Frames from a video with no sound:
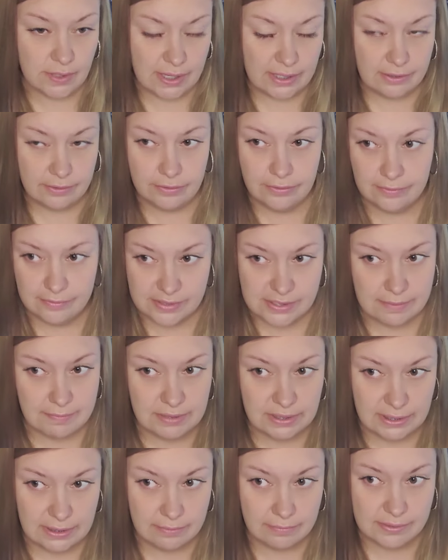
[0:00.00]
so i don't know if
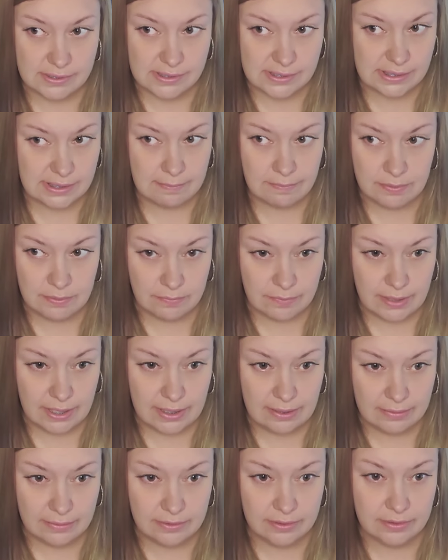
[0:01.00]
somebody here was sleeping
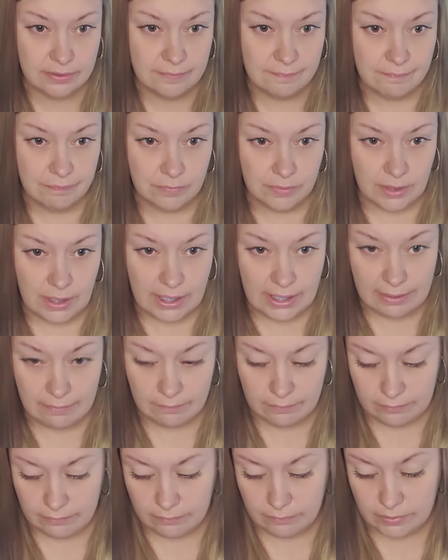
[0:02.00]
around or
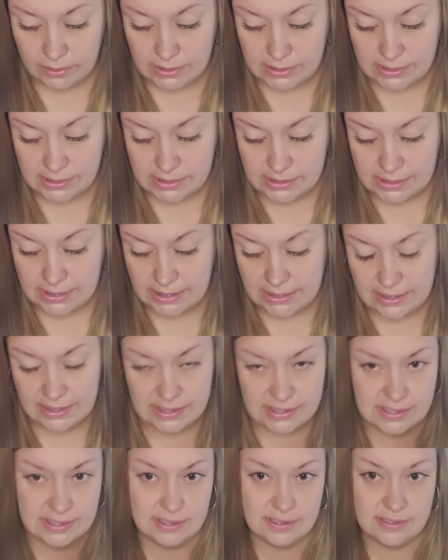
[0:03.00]
was in
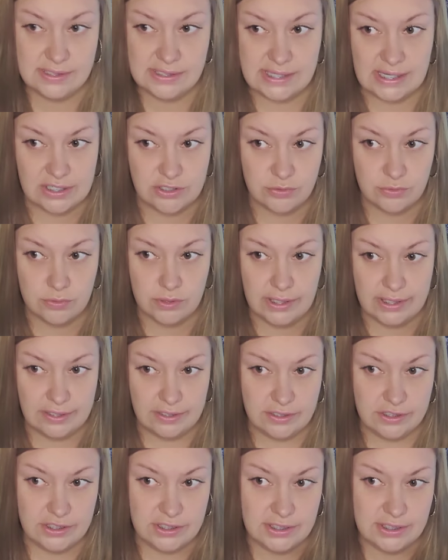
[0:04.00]
this sexual
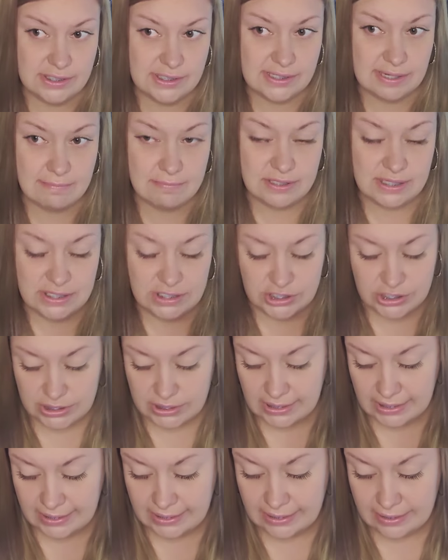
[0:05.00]
energy this temptation
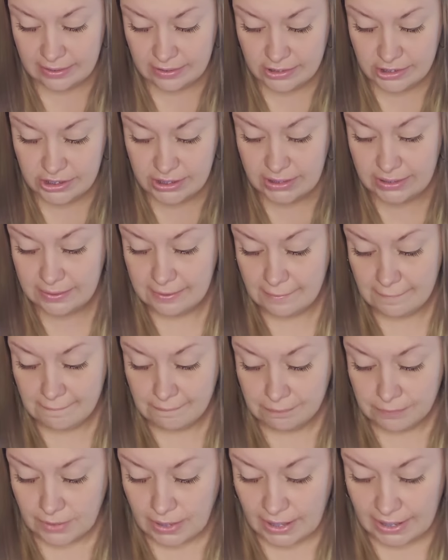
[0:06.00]
like energy
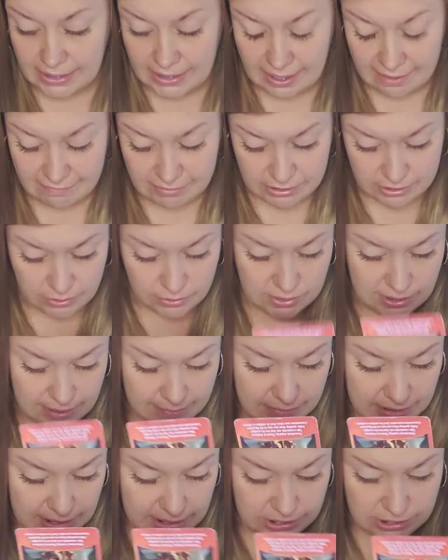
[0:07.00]
i gave into
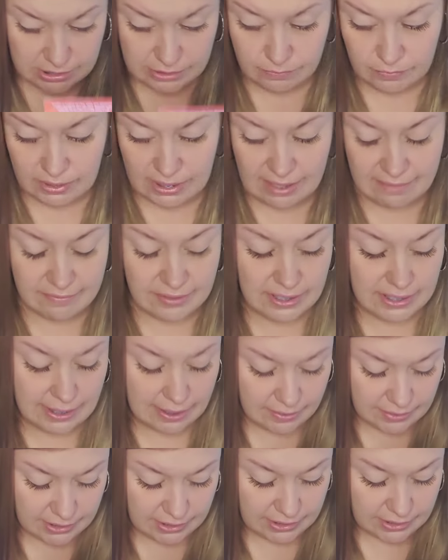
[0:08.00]
temptation we have that
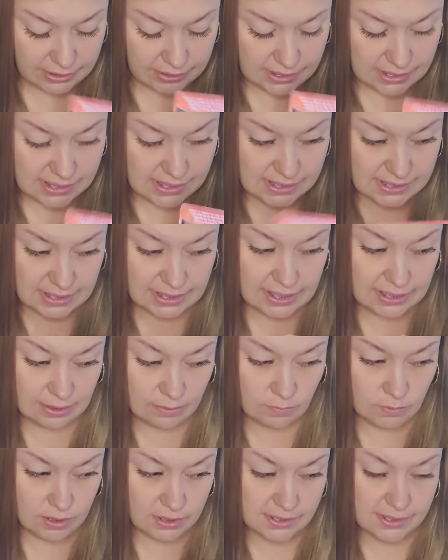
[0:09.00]
out here and this is the king
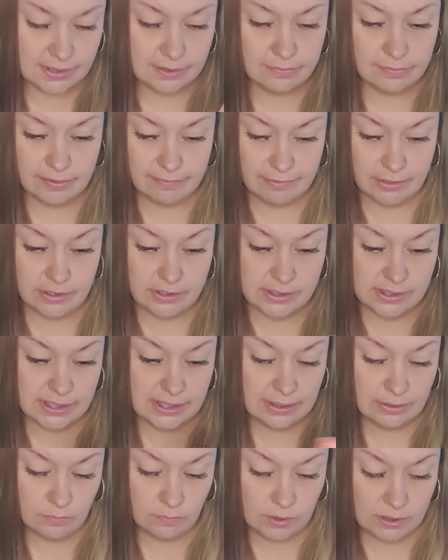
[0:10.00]
of wands in the reverse the
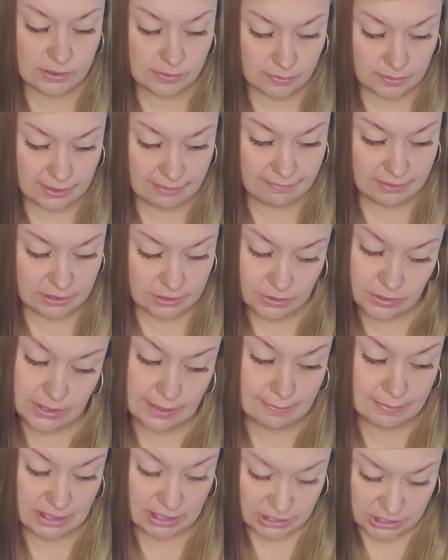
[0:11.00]
king of wands will give into
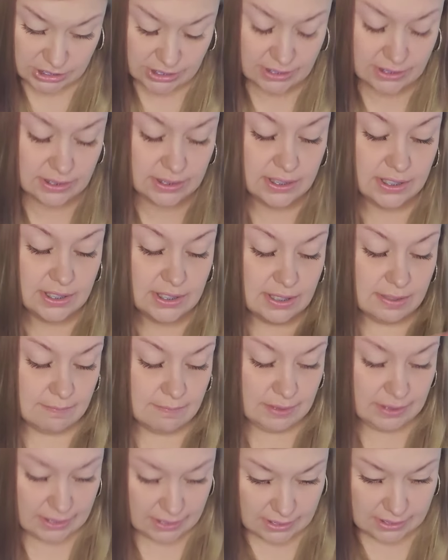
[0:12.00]
temptation
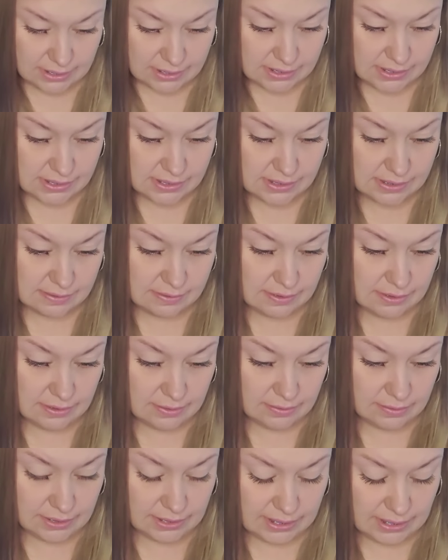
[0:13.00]
because you
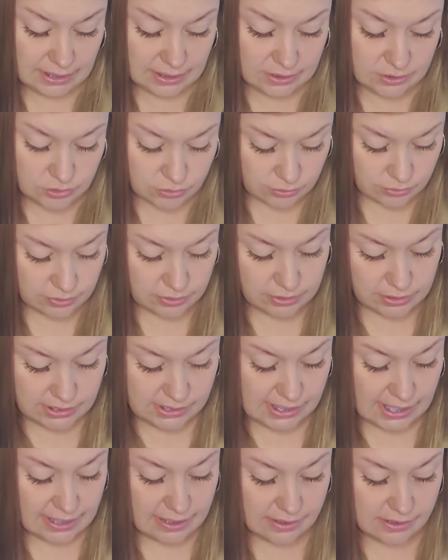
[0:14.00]
know they can't control their
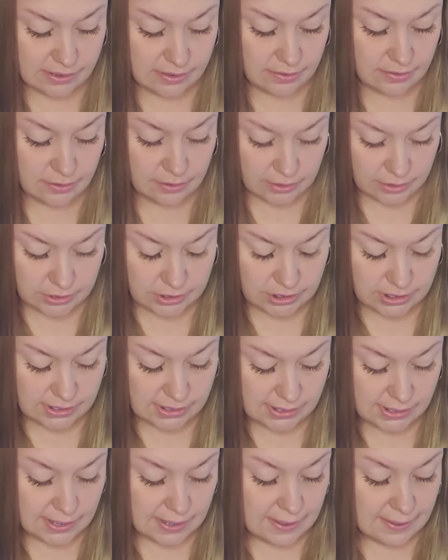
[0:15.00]
desires or their
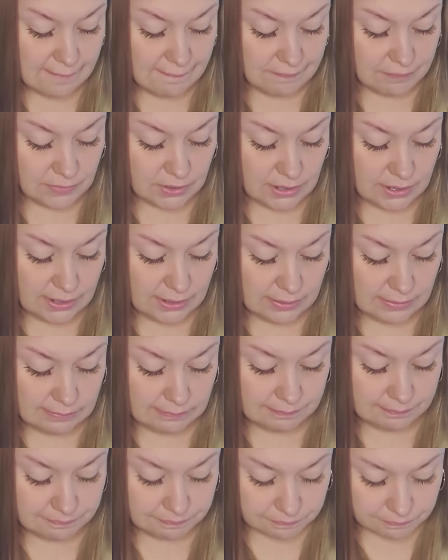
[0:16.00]
urges
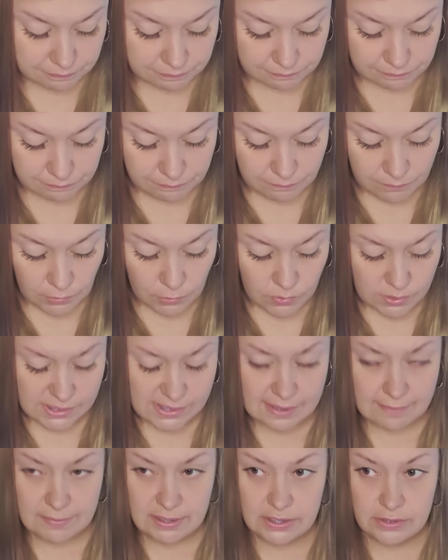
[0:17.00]
um or
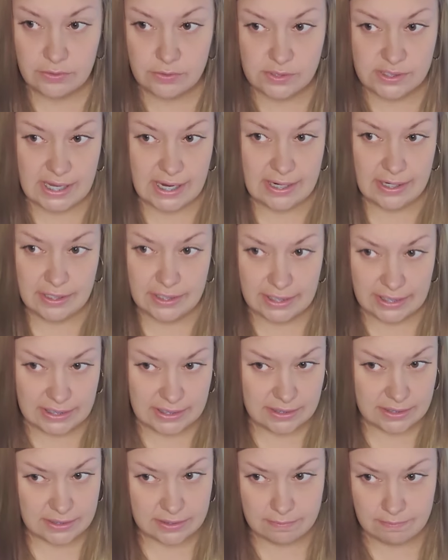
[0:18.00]
somebody who's
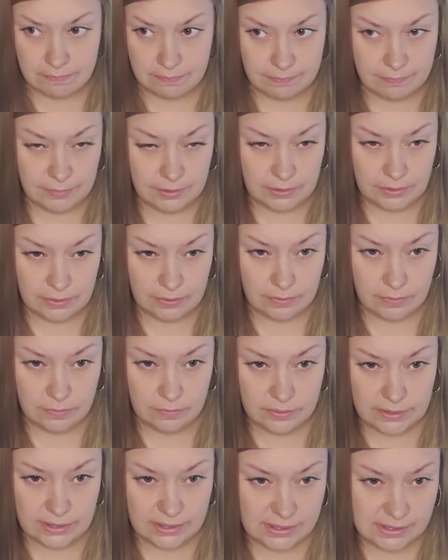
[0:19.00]
arrogant you
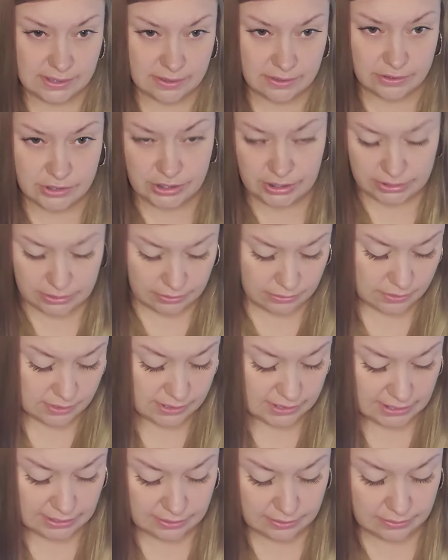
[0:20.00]
know thinks their shit don't
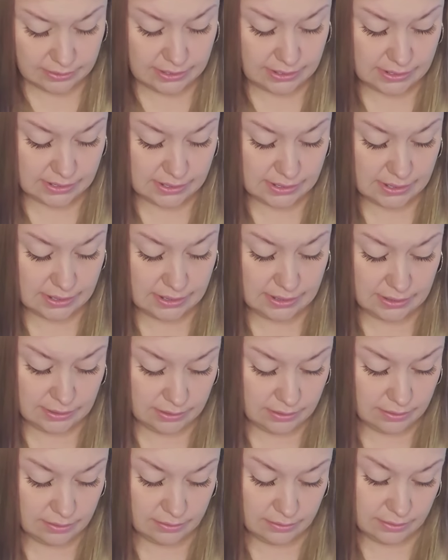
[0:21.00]
stink or thinks that
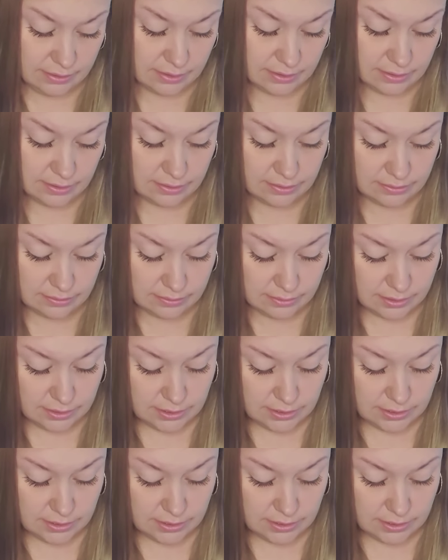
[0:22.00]
you know they're